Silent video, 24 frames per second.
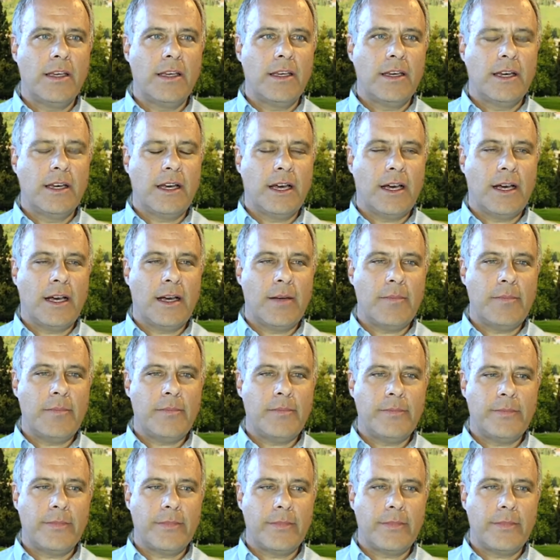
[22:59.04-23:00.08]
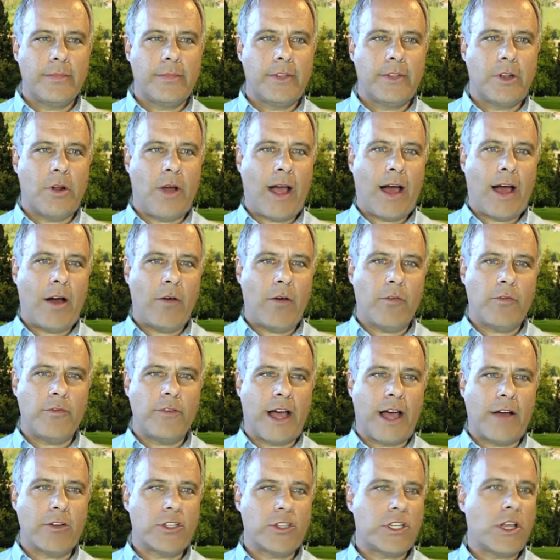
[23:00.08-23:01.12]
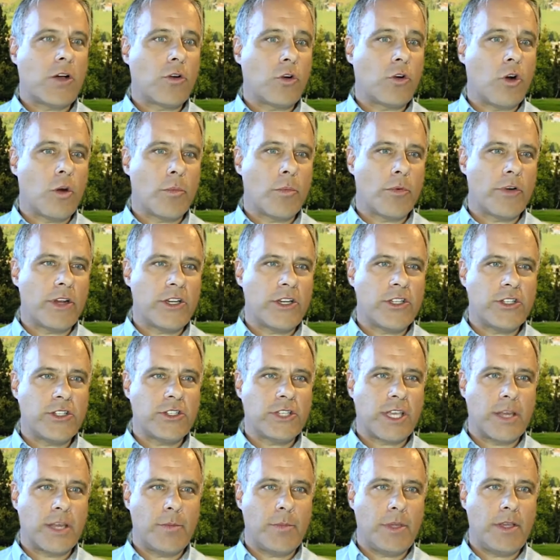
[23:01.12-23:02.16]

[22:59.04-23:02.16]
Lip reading: how shell corporations can be